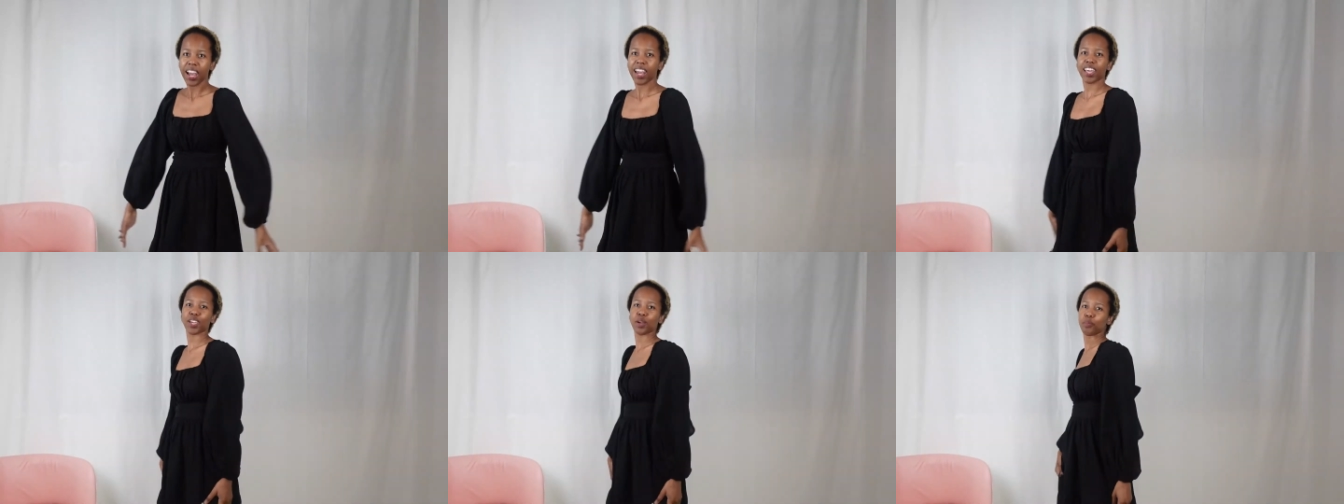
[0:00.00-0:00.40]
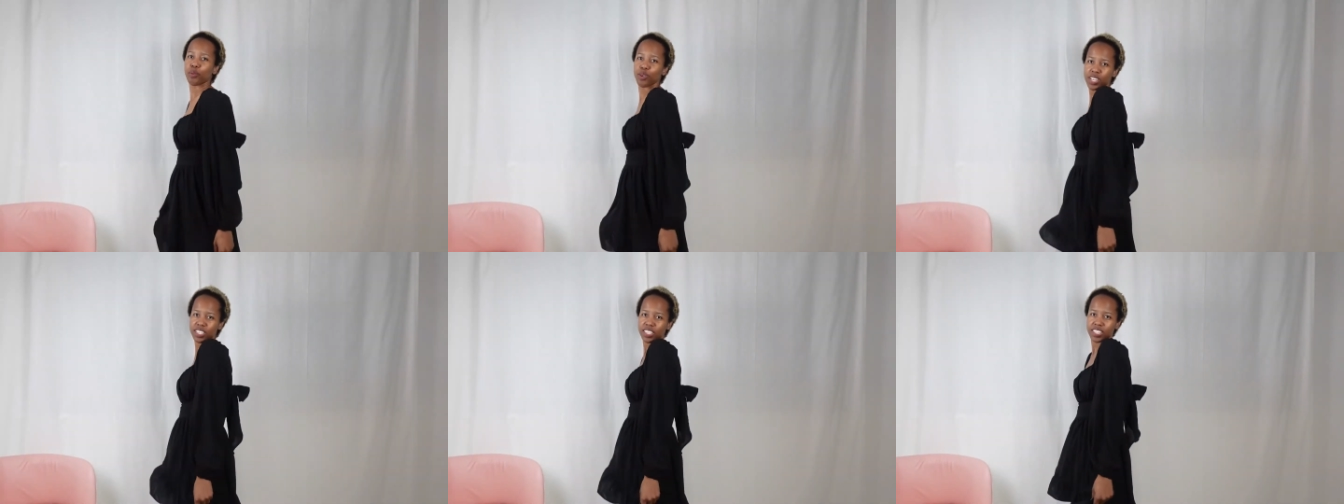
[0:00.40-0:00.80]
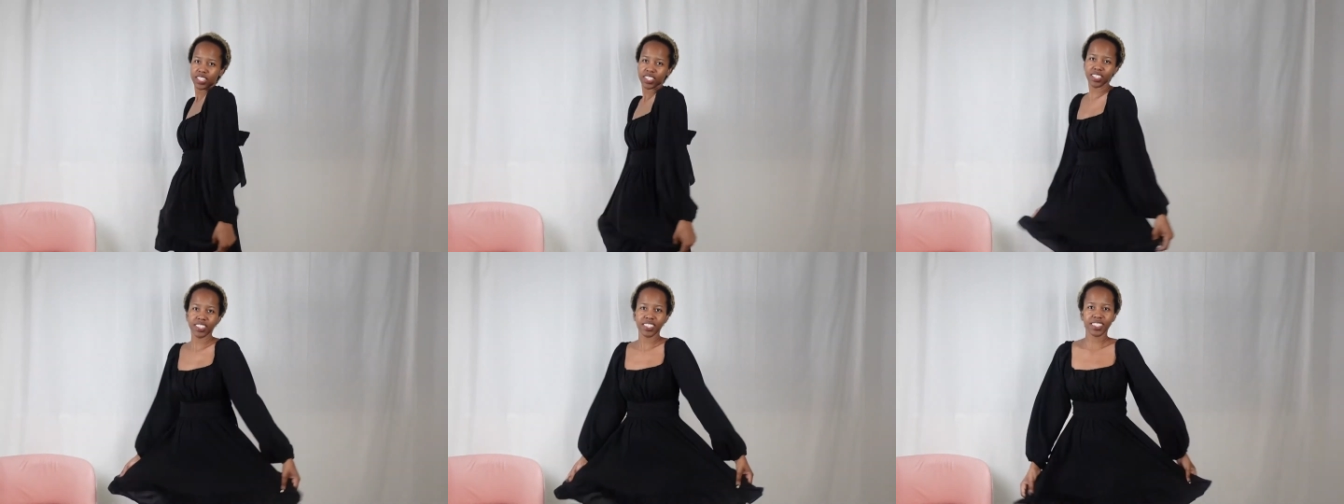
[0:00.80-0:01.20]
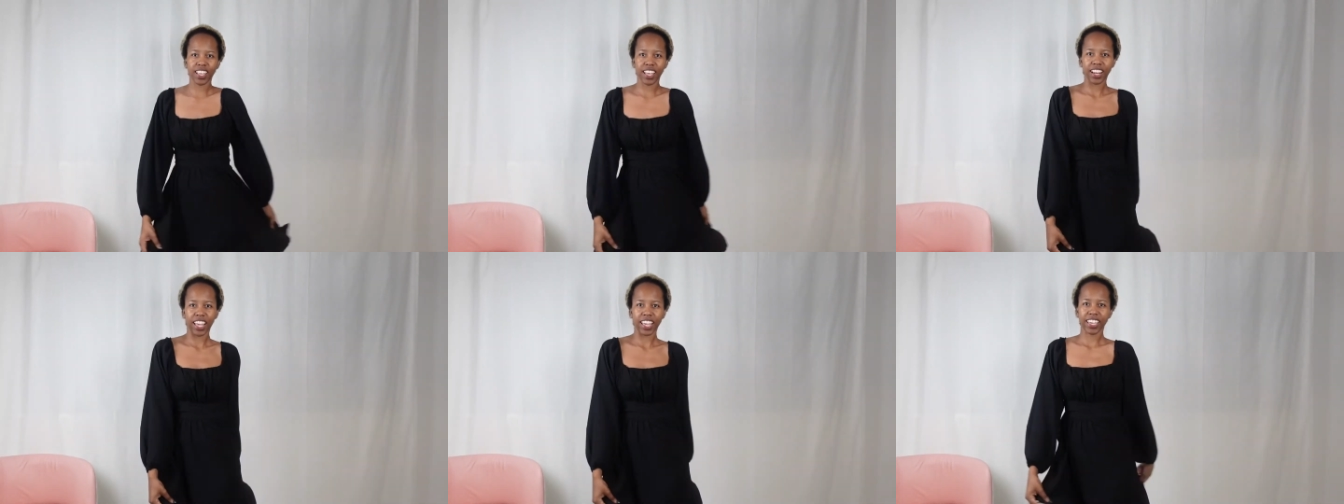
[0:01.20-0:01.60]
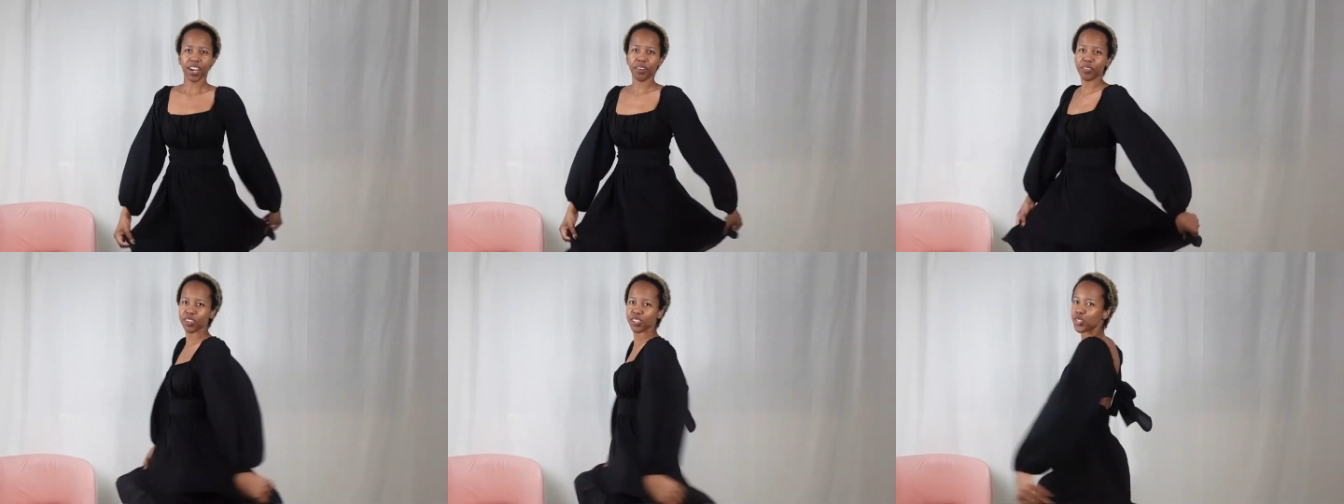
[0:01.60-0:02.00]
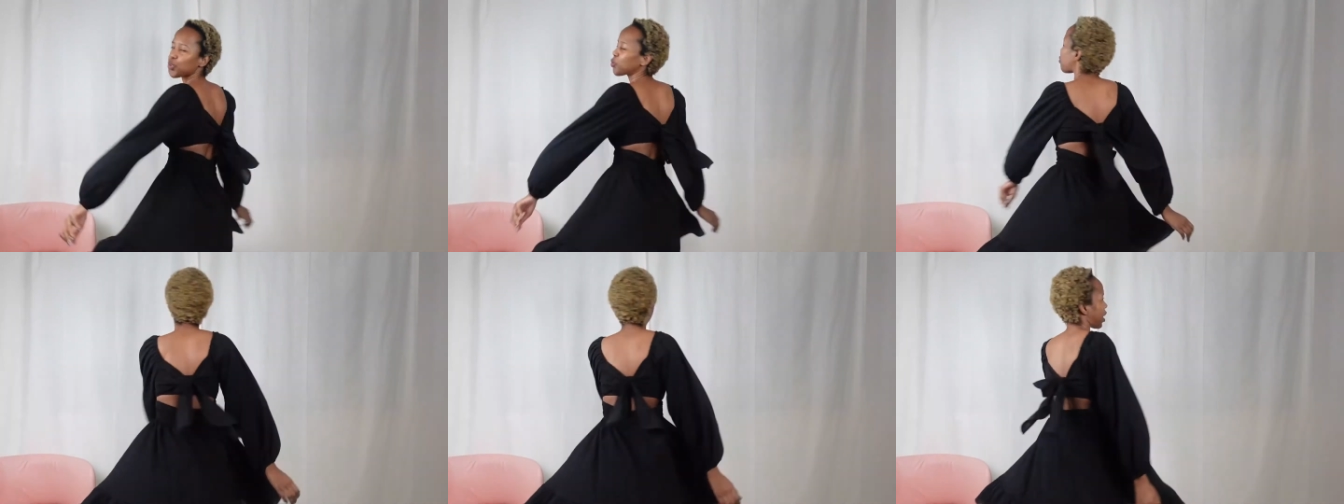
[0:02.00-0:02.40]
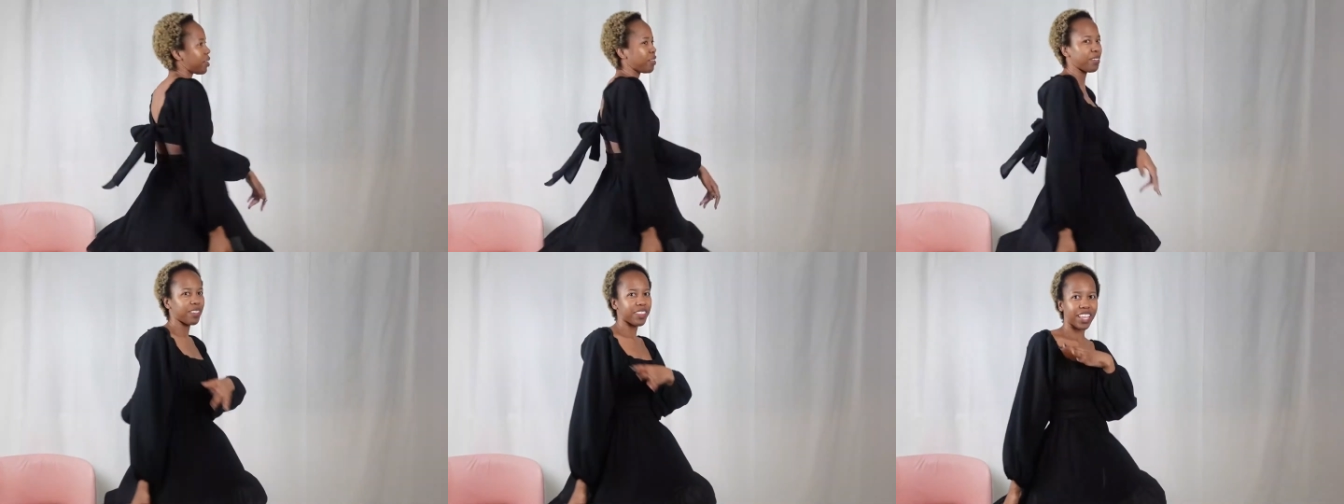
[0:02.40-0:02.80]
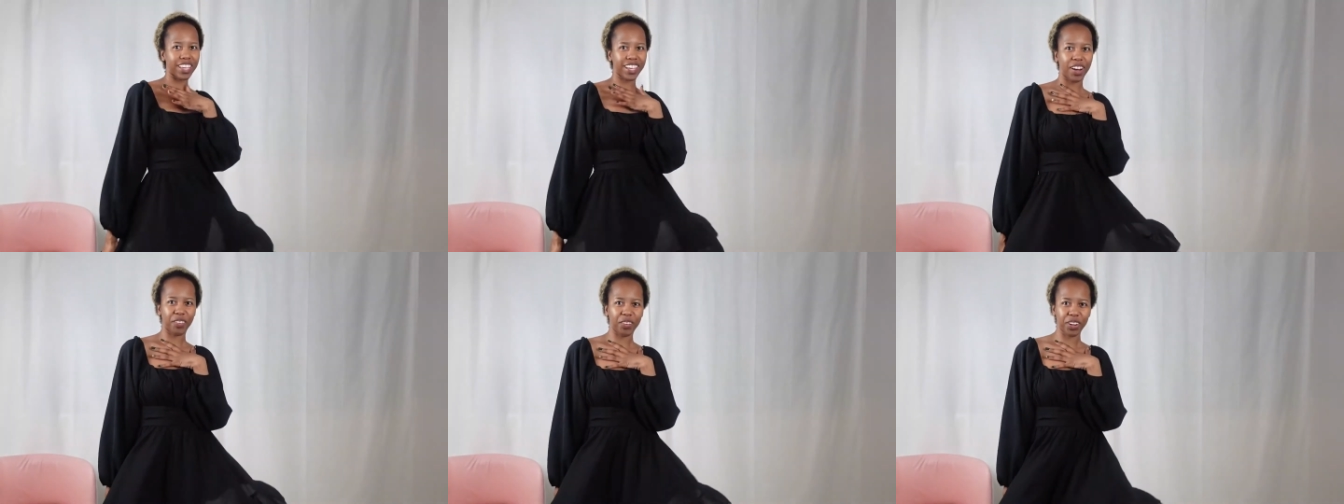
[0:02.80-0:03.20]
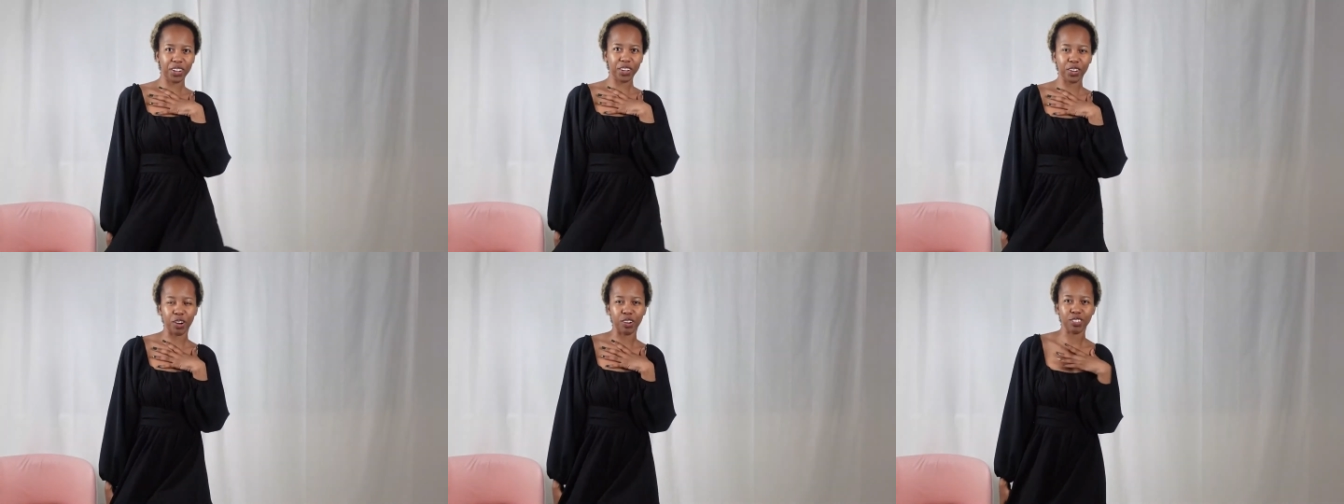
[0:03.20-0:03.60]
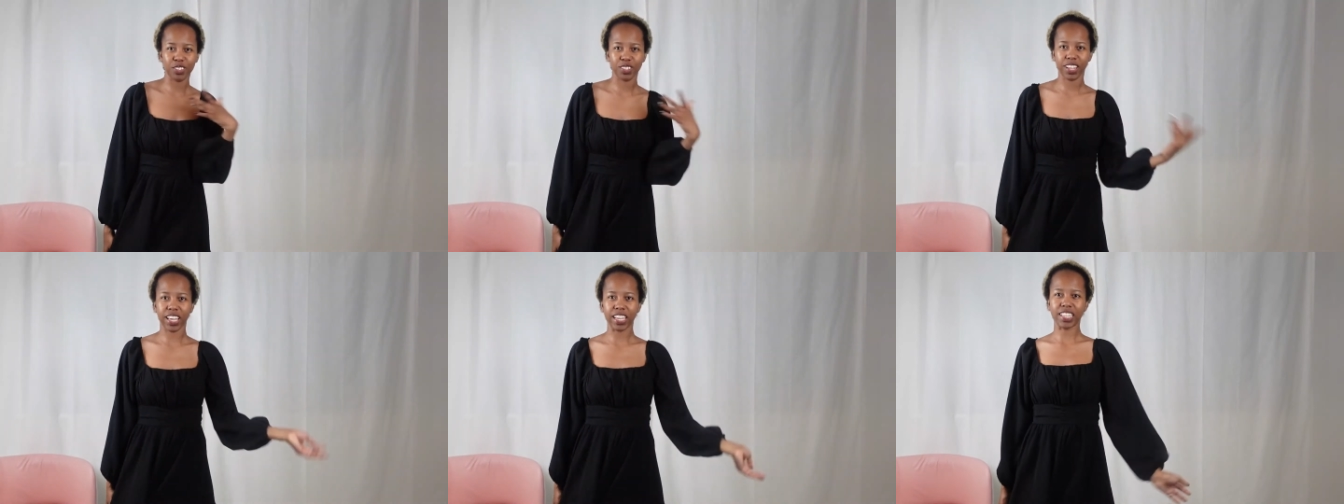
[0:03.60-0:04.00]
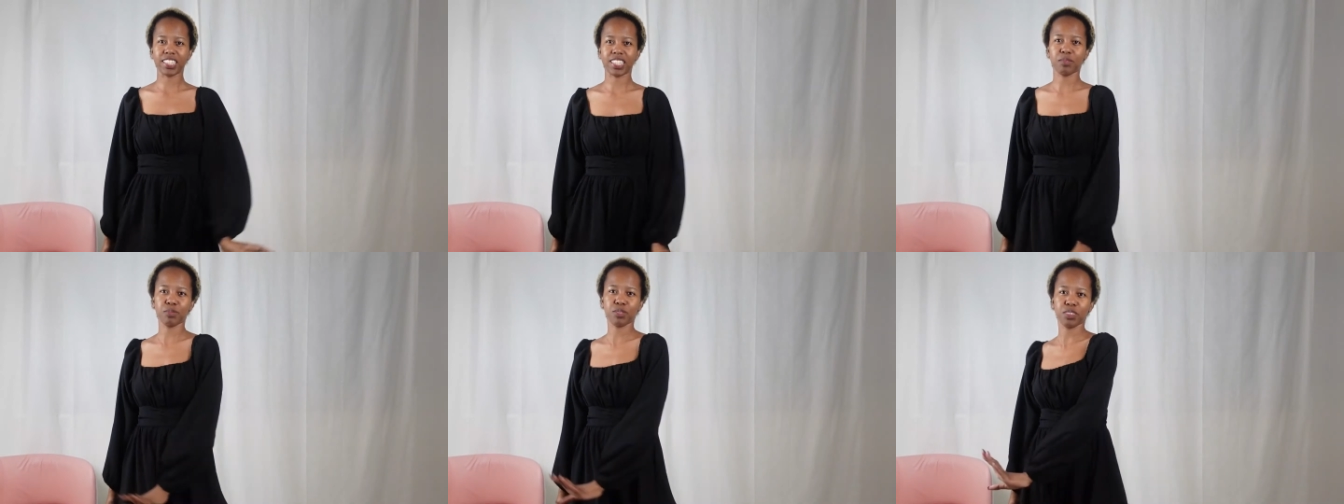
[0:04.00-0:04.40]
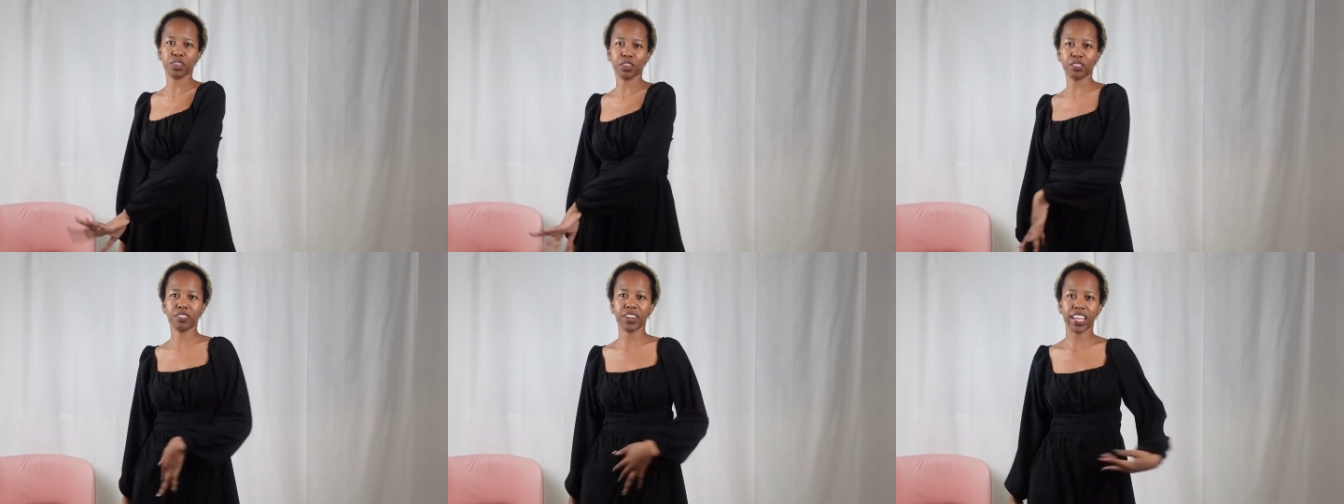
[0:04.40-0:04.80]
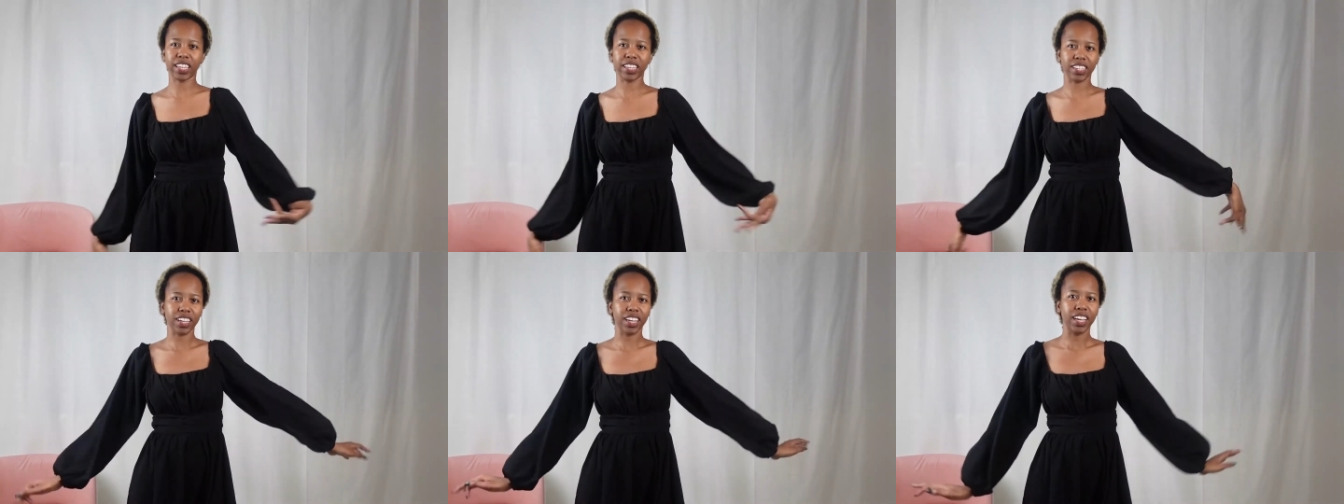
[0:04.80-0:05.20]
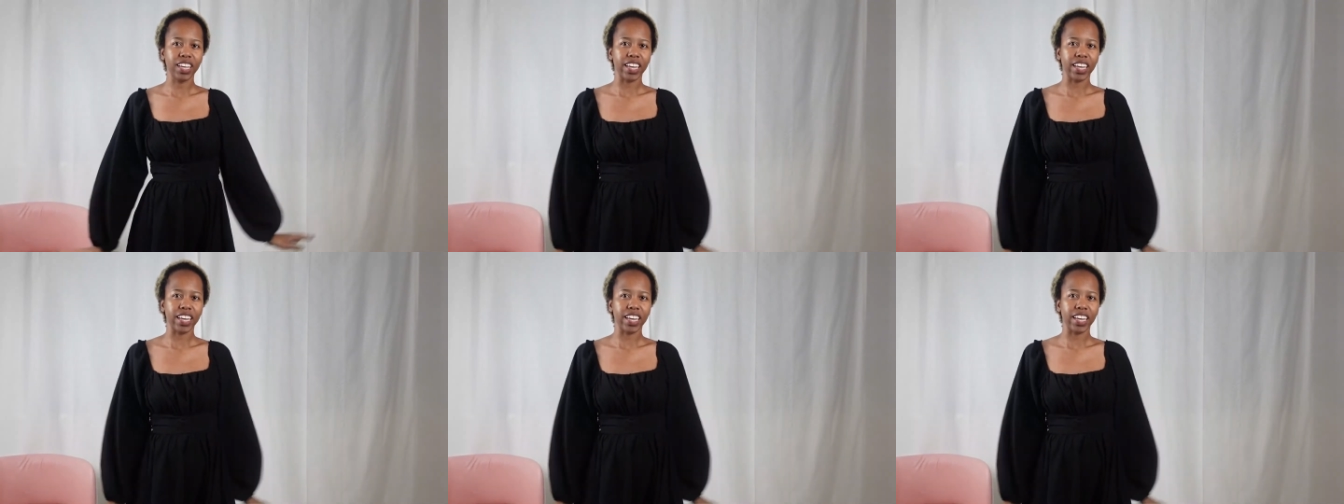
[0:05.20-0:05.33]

like a princess like i want to twirl like i want to go to like some sort of like